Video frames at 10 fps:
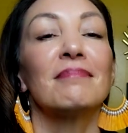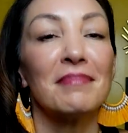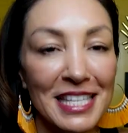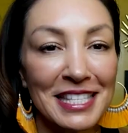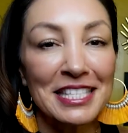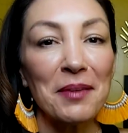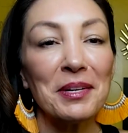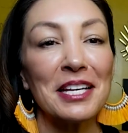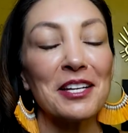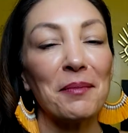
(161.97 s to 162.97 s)
This
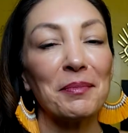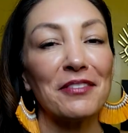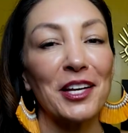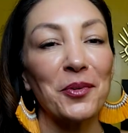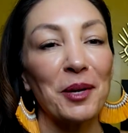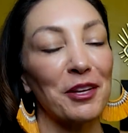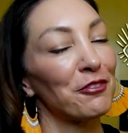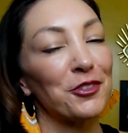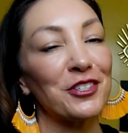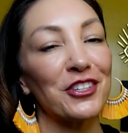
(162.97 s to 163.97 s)
statement has not been evaluated by the
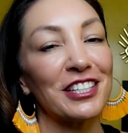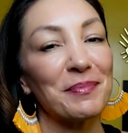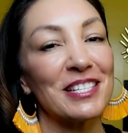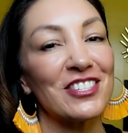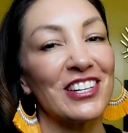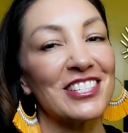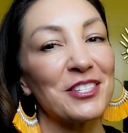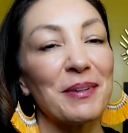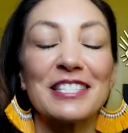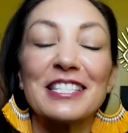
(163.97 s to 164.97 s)
Food and Drug
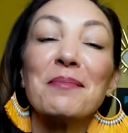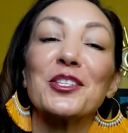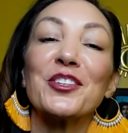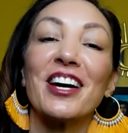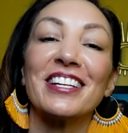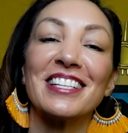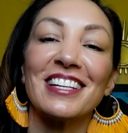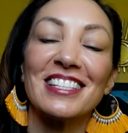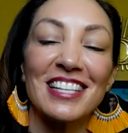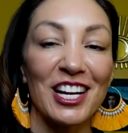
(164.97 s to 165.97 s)
Administration. My statements are not
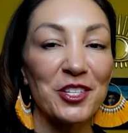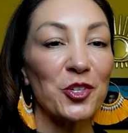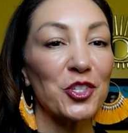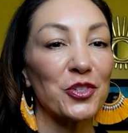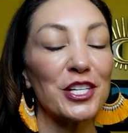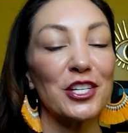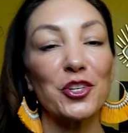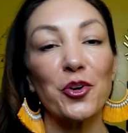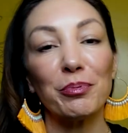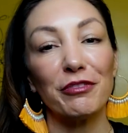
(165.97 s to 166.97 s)
intended to diagnose, treat,
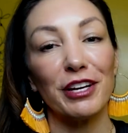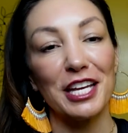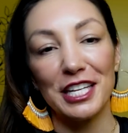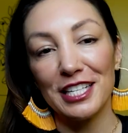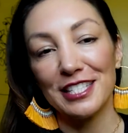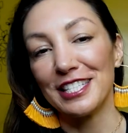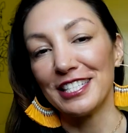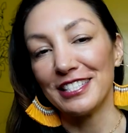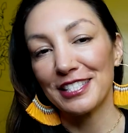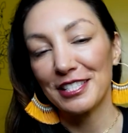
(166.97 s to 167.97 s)
cure, or prevent any
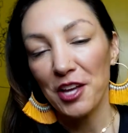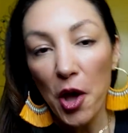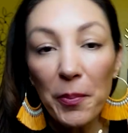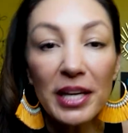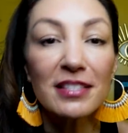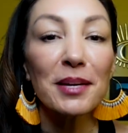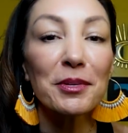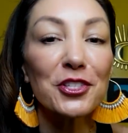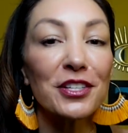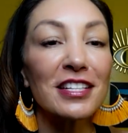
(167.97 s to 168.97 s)
disease. My
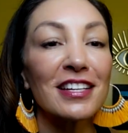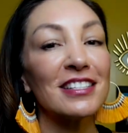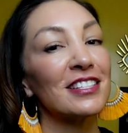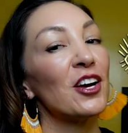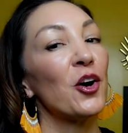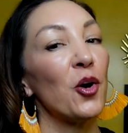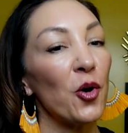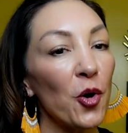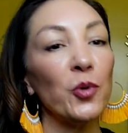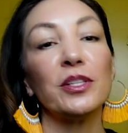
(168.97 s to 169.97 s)
statements are intended
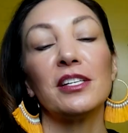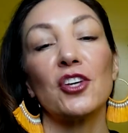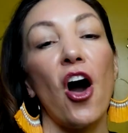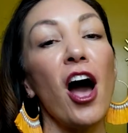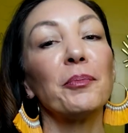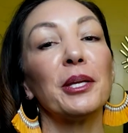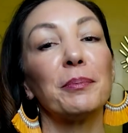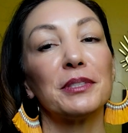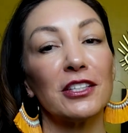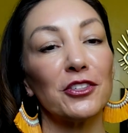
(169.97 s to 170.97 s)
only to augment a
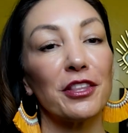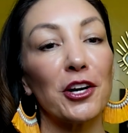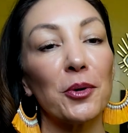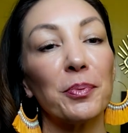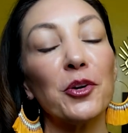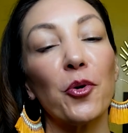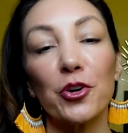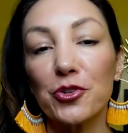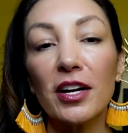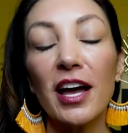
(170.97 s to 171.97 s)
particular therapy or
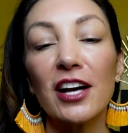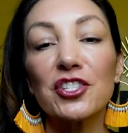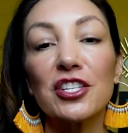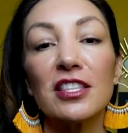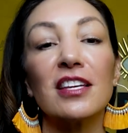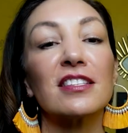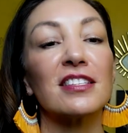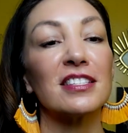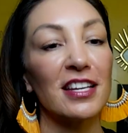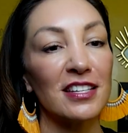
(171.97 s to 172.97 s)
drug action that is
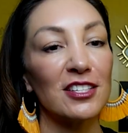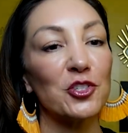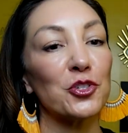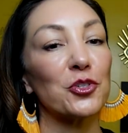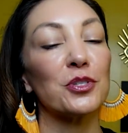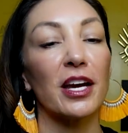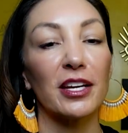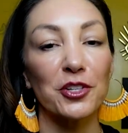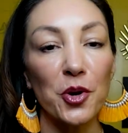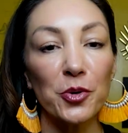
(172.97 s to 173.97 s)
intended to
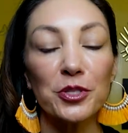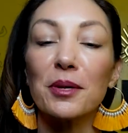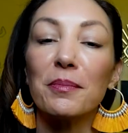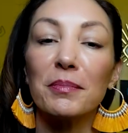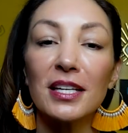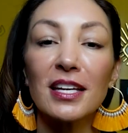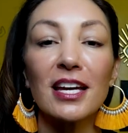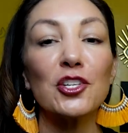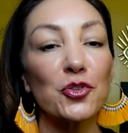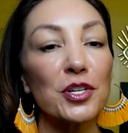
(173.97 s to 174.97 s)
diagnose,
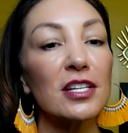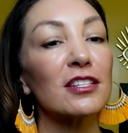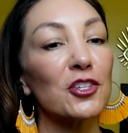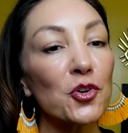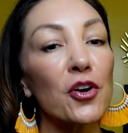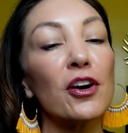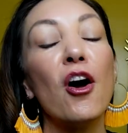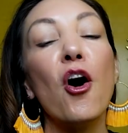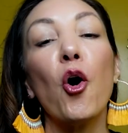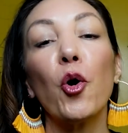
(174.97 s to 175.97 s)
mitigate, treat, cure,
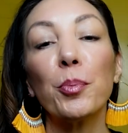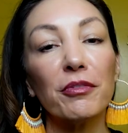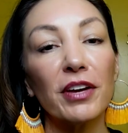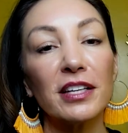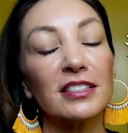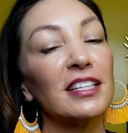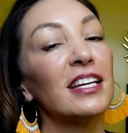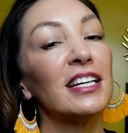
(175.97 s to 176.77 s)
or prevent